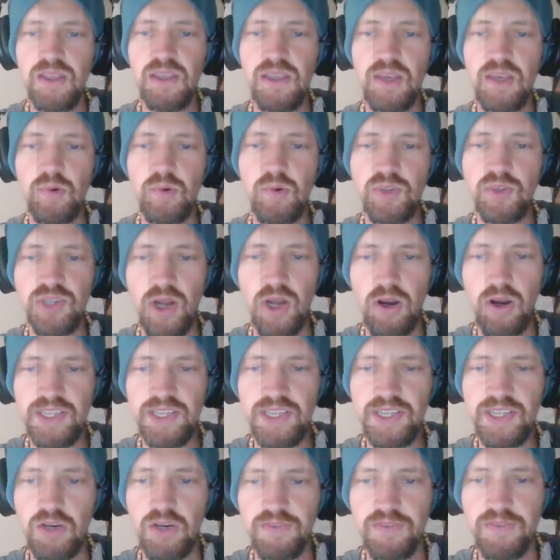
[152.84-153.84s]
it was
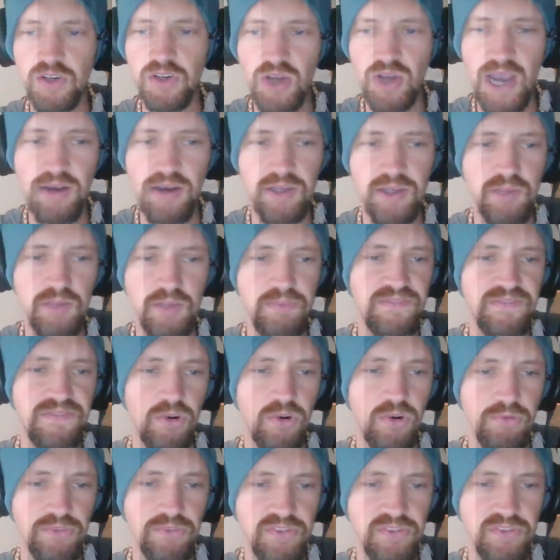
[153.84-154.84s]
already overcrowded
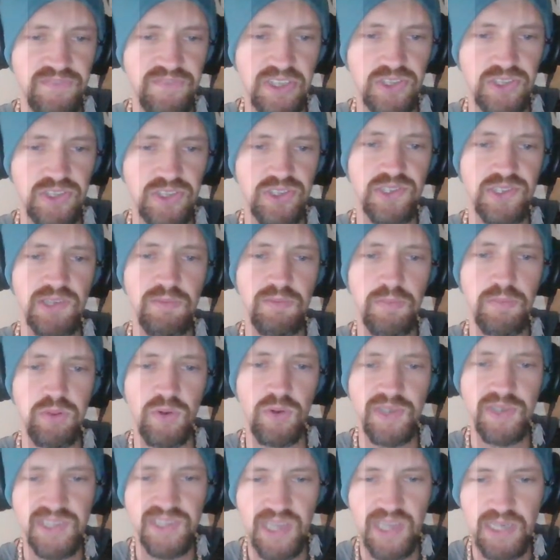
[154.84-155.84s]
before it was finished, and some
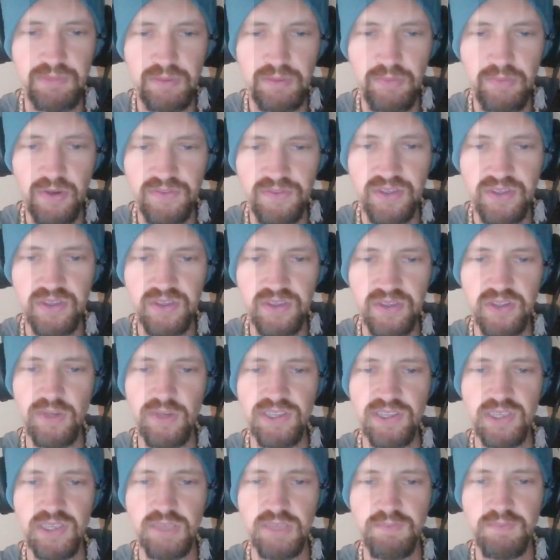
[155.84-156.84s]
employees had to be moved into the
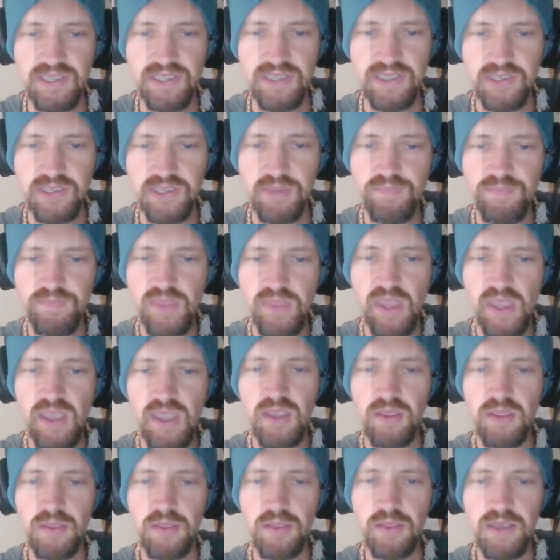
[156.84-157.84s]
rented space.
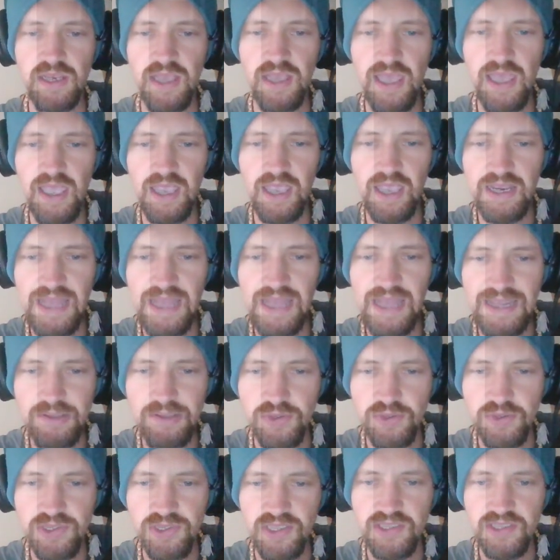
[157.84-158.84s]
The
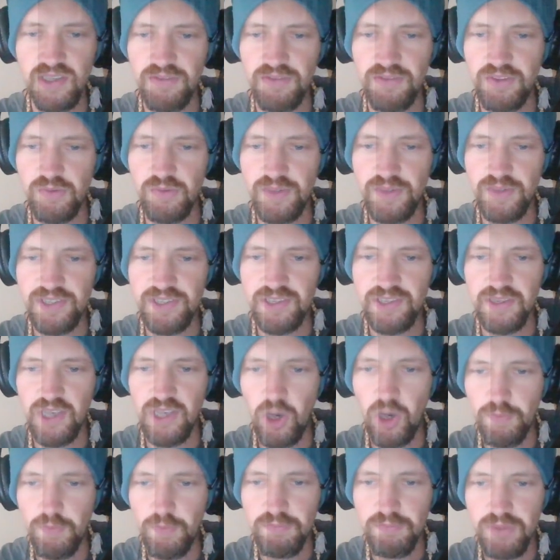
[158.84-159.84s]
inadequacies of the recently
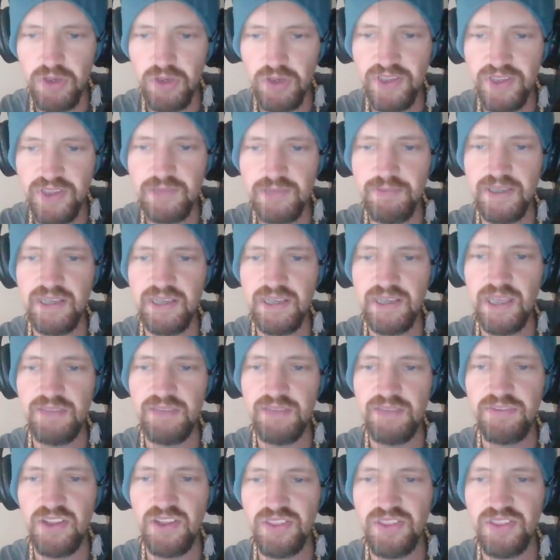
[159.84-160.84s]
opened buildings made it
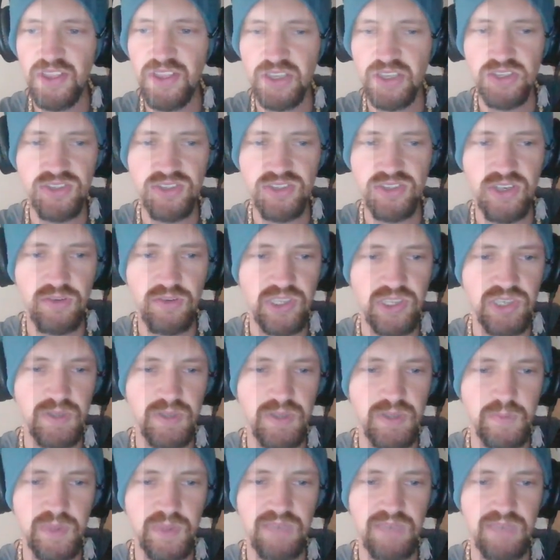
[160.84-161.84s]
evident that consideration
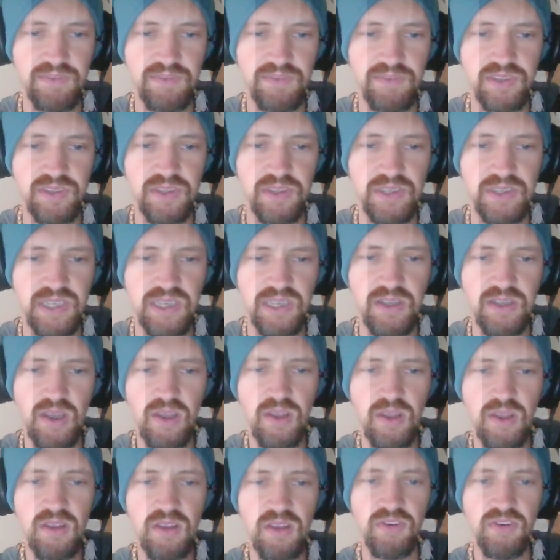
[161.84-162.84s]
must be given to the need
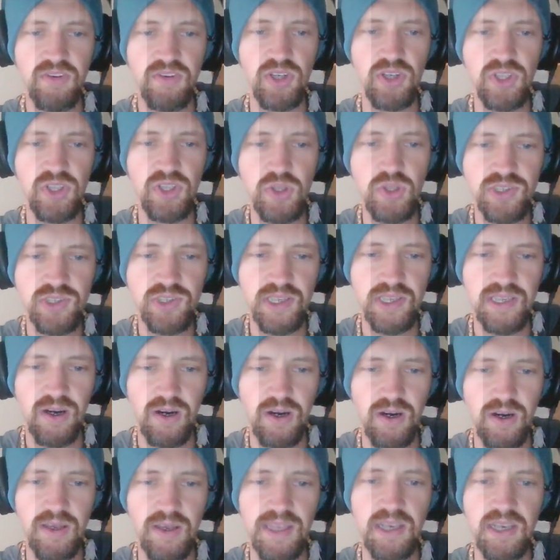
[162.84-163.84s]
for a new city
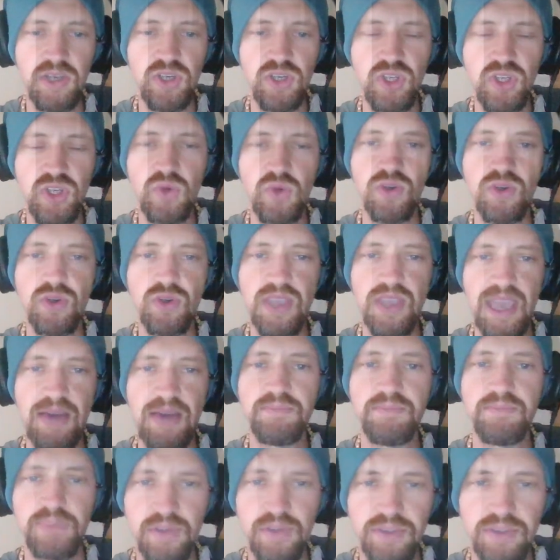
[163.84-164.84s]
hall and a new
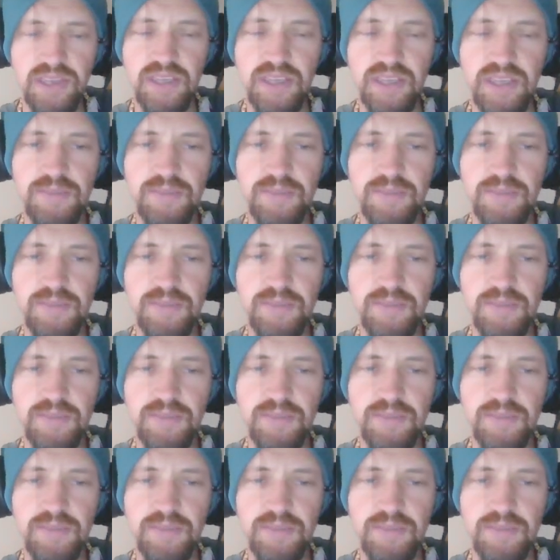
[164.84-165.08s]
county building.